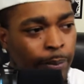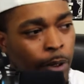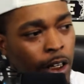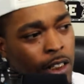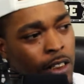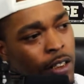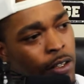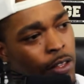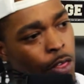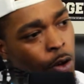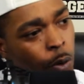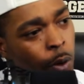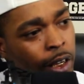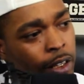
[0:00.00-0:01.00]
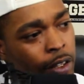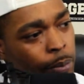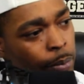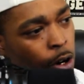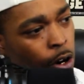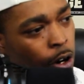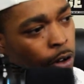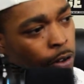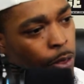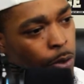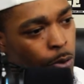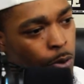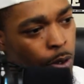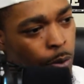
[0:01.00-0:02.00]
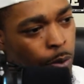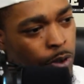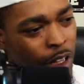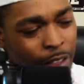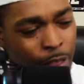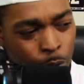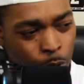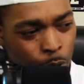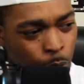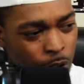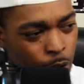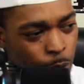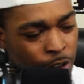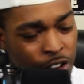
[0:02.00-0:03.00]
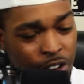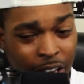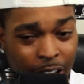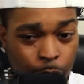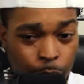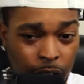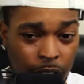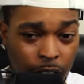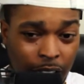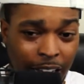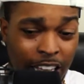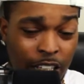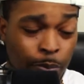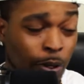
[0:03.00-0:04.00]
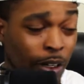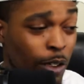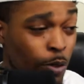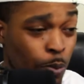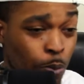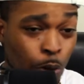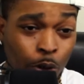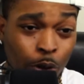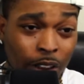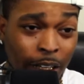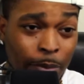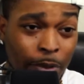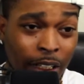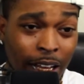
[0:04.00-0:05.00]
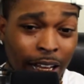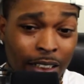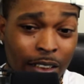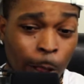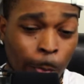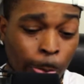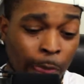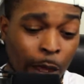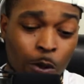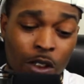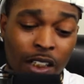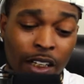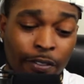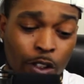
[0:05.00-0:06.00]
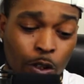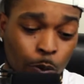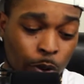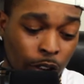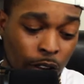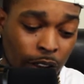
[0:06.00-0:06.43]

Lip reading: Musk throwing the ball not through the window, but shattering the glass. But it was prototype glass. It wasn't even the real